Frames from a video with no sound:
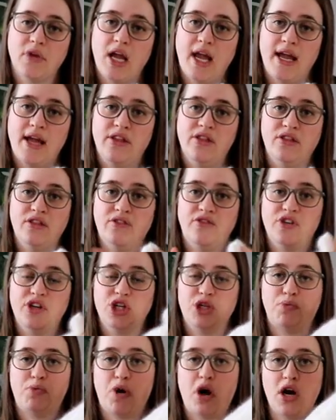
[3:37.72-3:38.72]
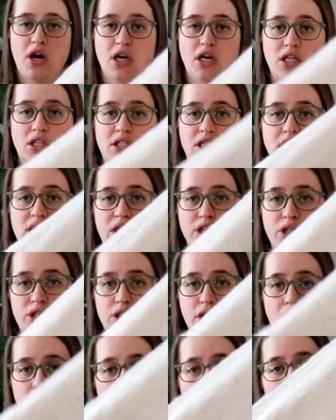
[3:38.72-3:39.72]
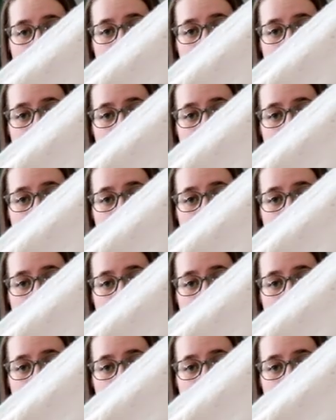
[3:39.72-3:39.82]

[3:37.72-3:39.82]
the finished product is